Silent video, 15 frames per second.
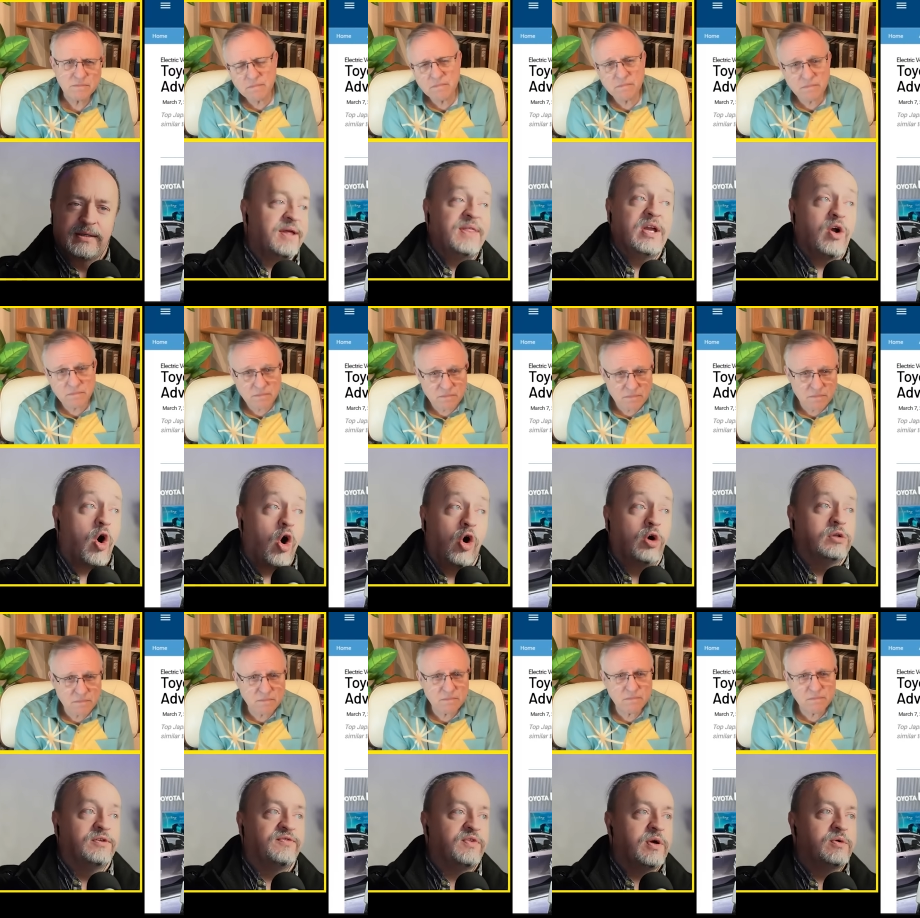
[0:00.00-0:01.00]
Speaker 1: I think
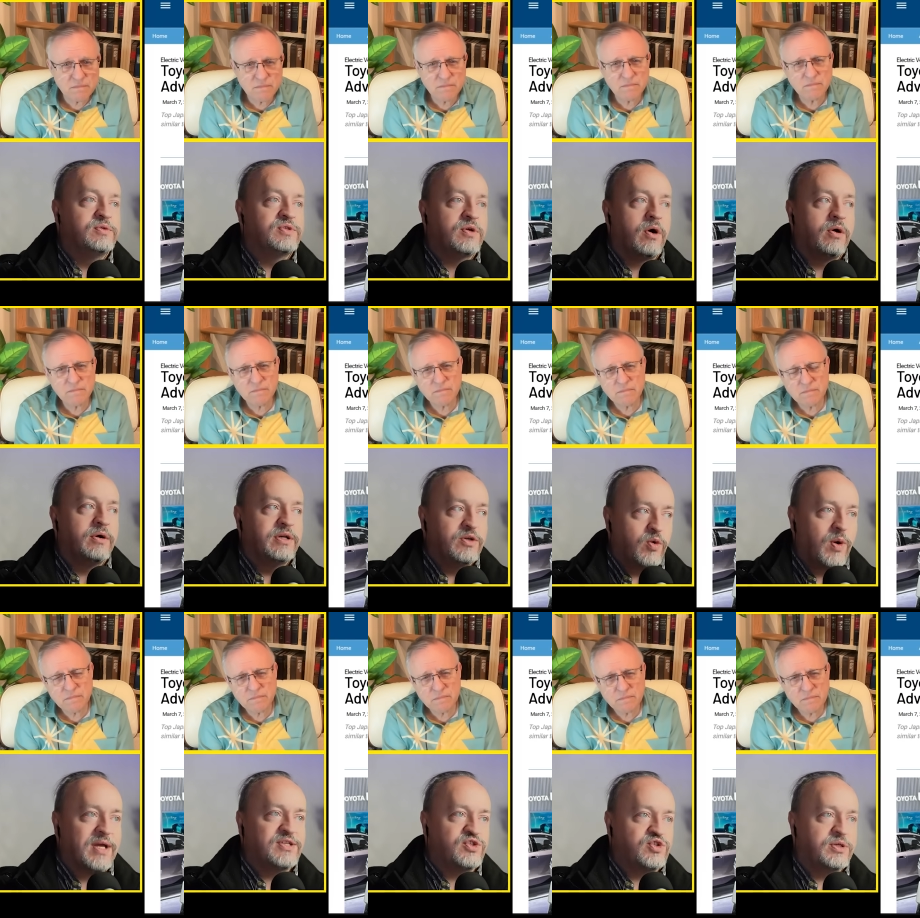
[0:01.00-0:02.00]
all of those are in
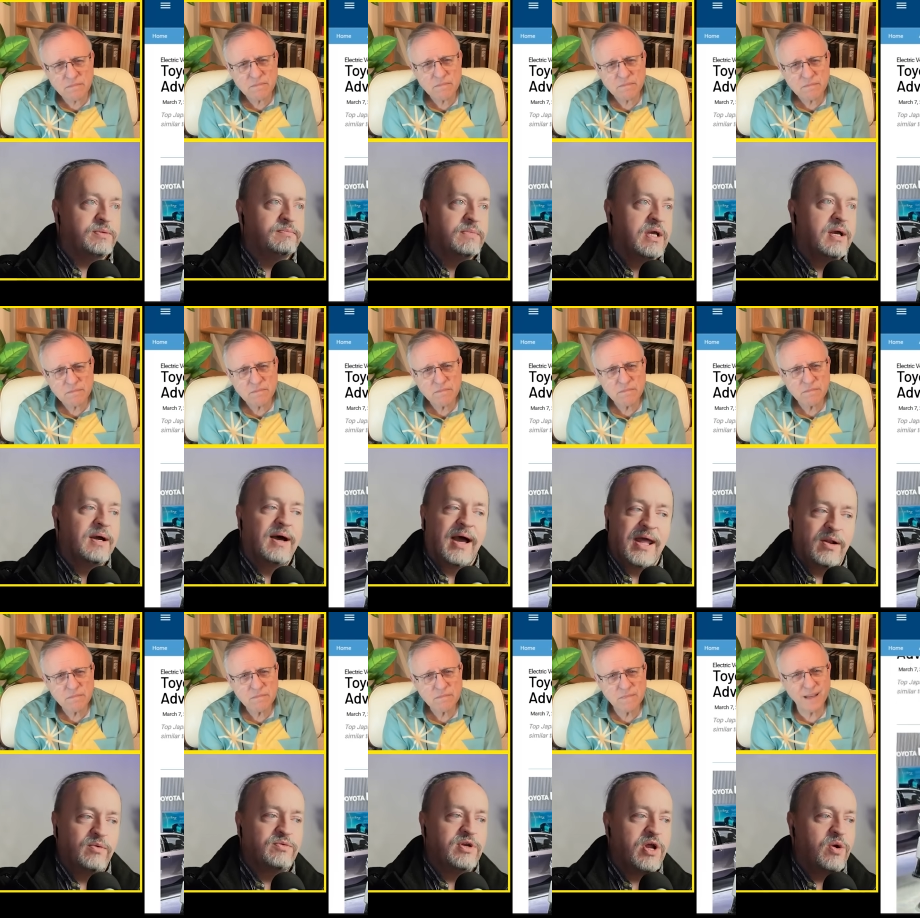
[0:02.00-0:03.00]
question.
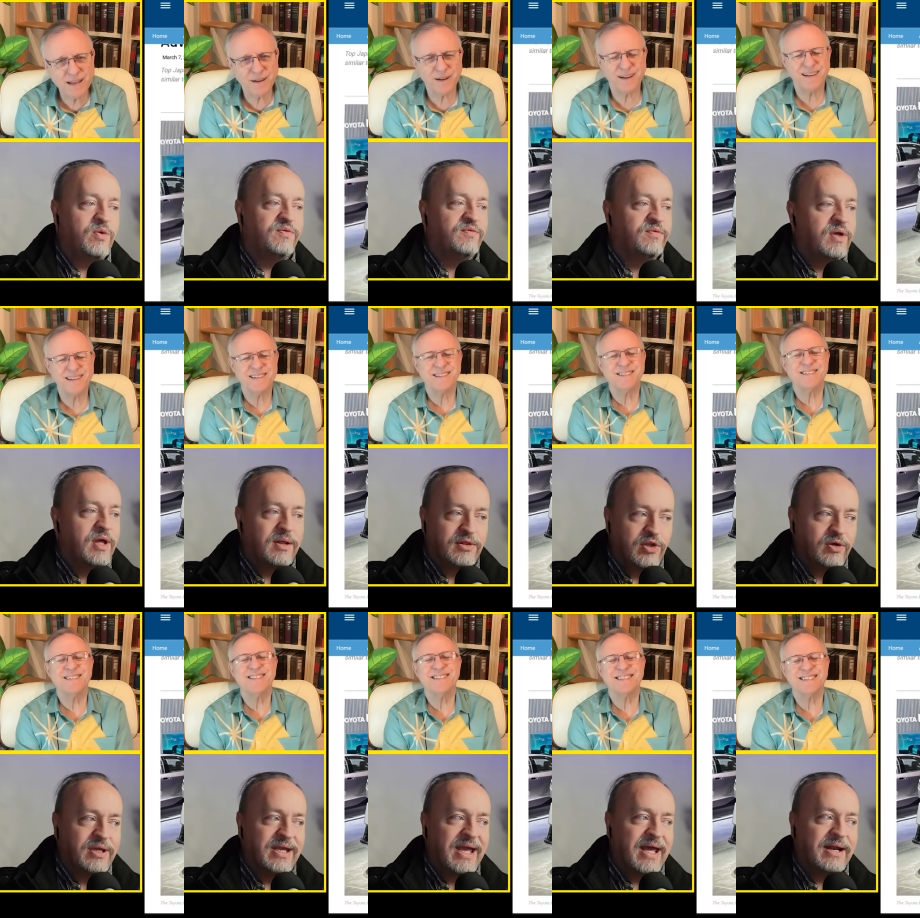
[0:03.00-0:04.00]
I don't know.
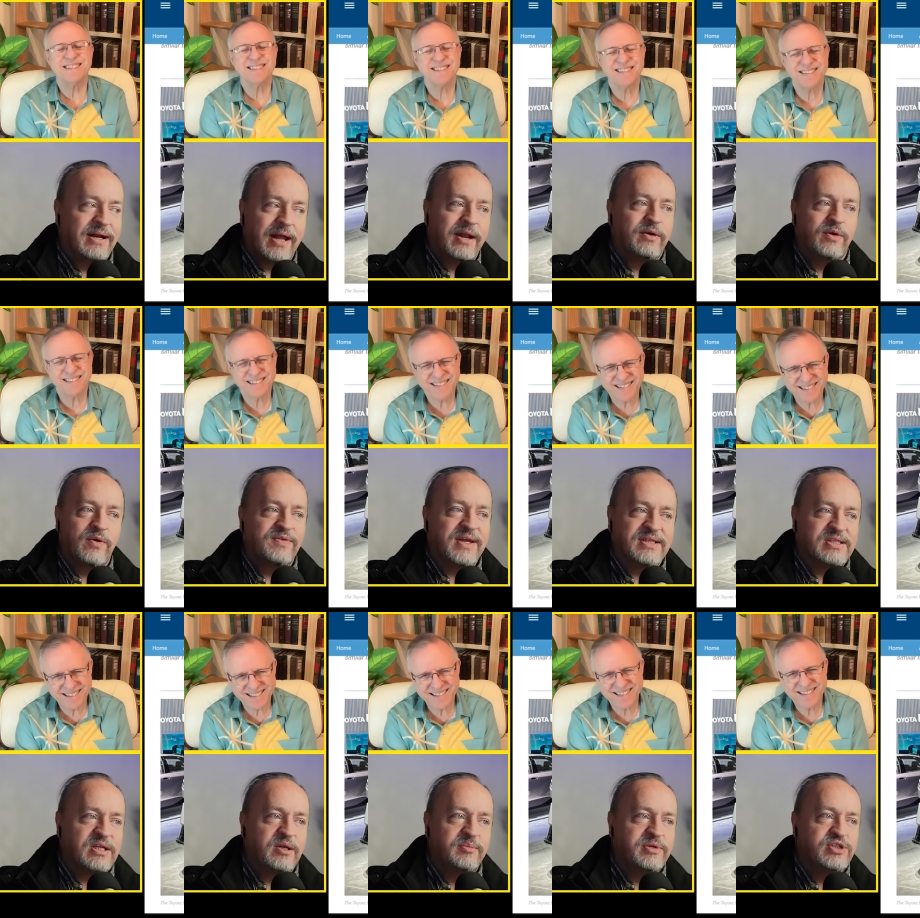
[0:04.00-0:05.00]
Looking at it, I don't know if
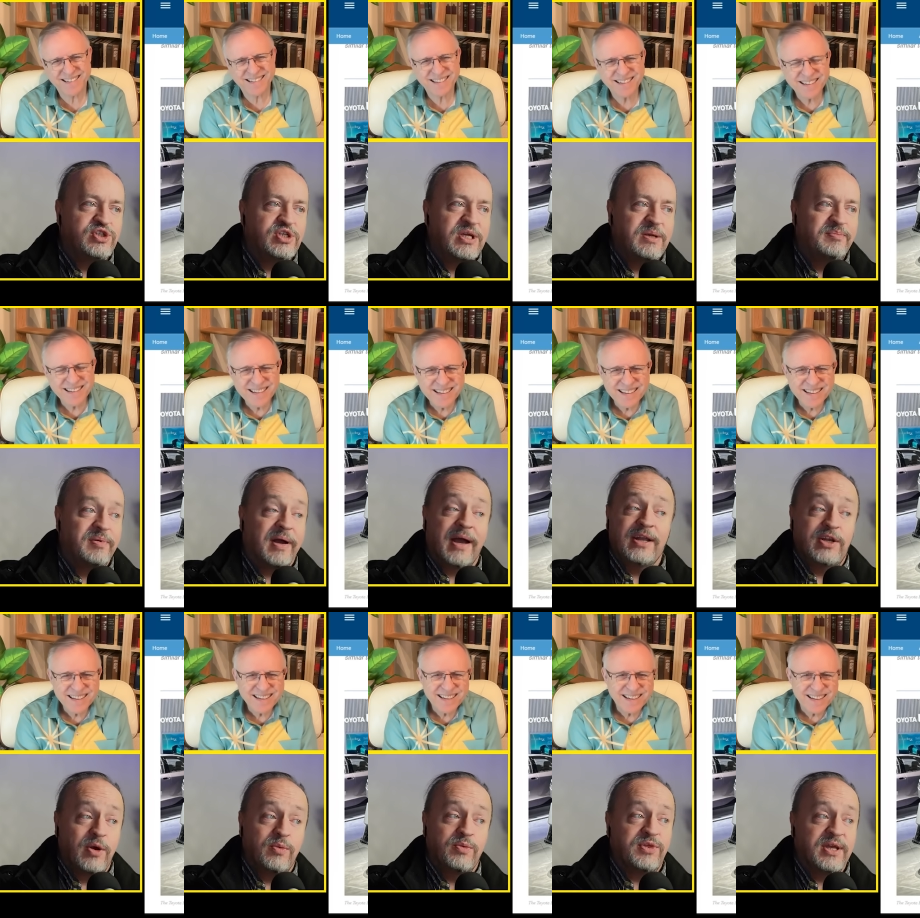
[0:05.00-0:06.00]
that's going to be cheap. I
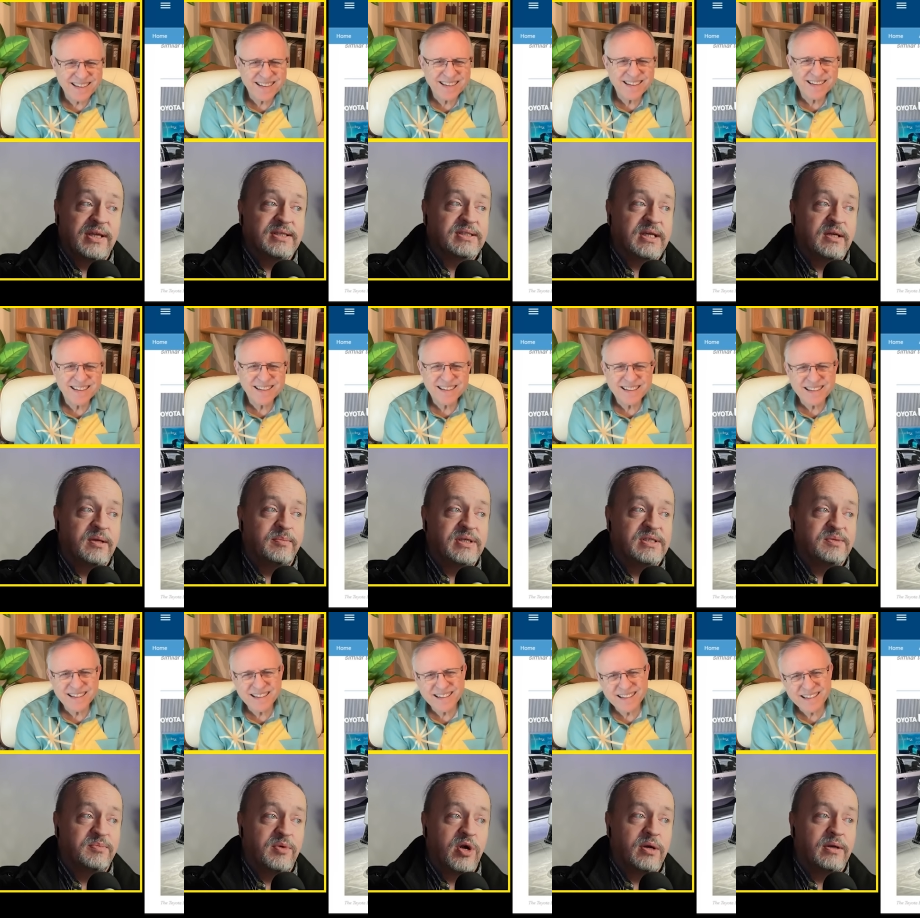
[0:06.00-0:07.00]
don't think it's going to be
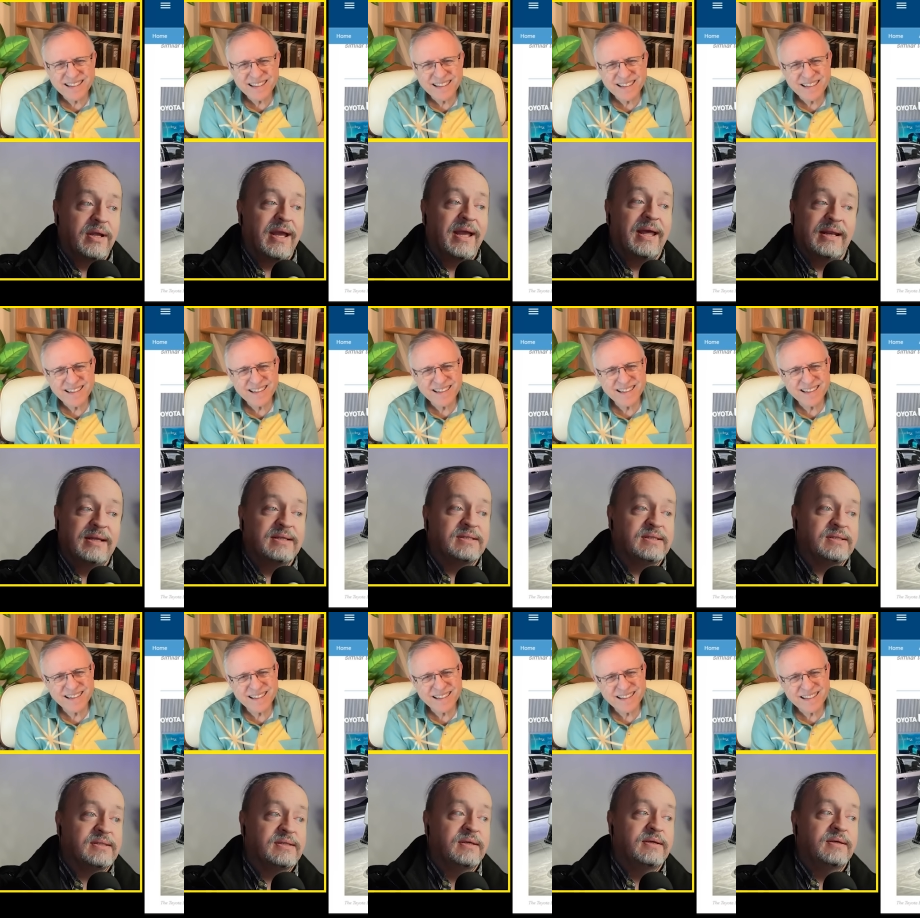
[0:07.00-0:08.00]
smart, and
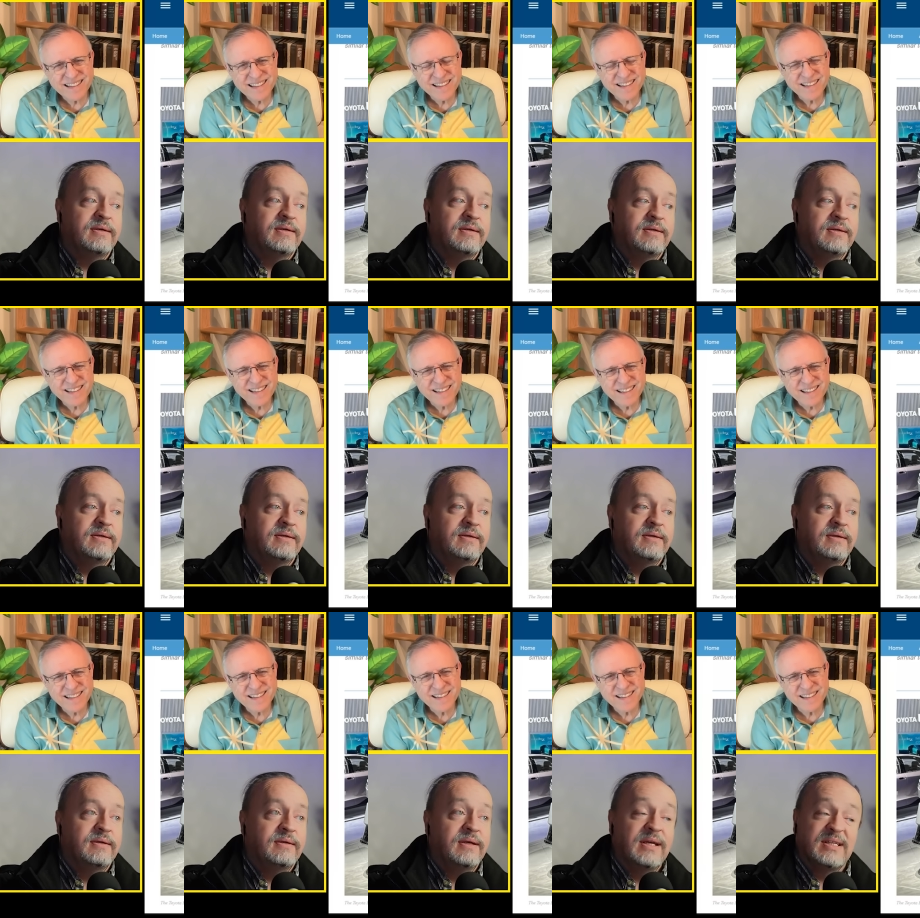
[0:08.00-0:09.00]
it's
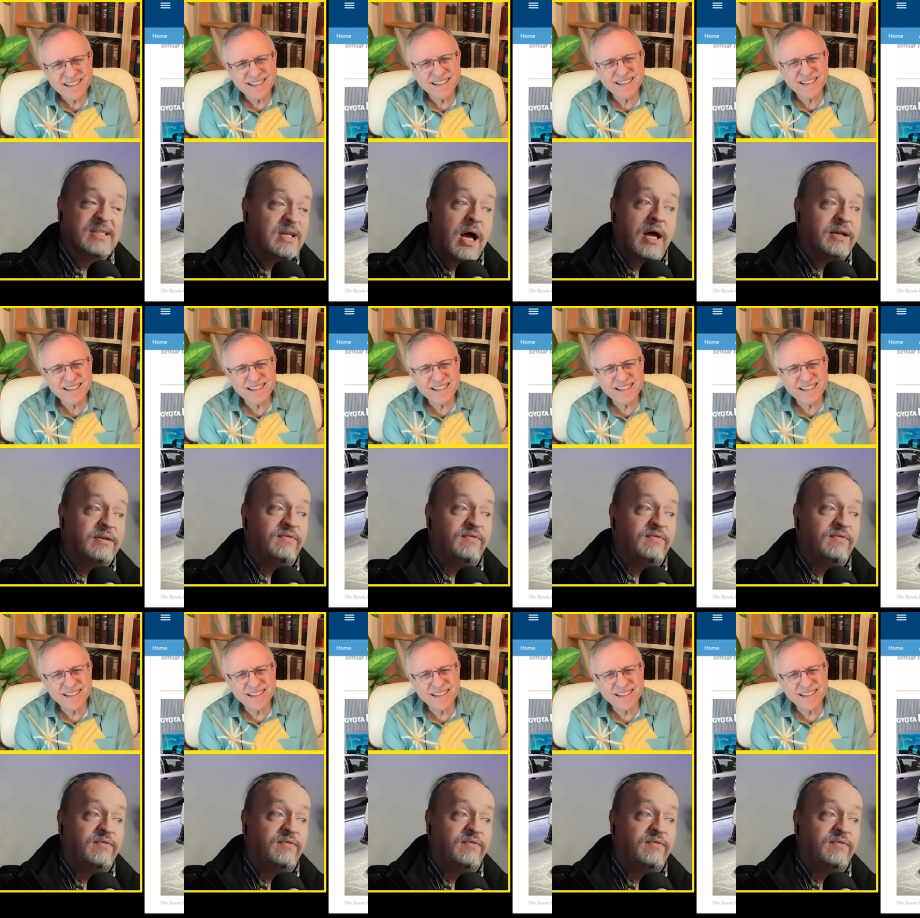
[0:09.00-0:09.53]
it's not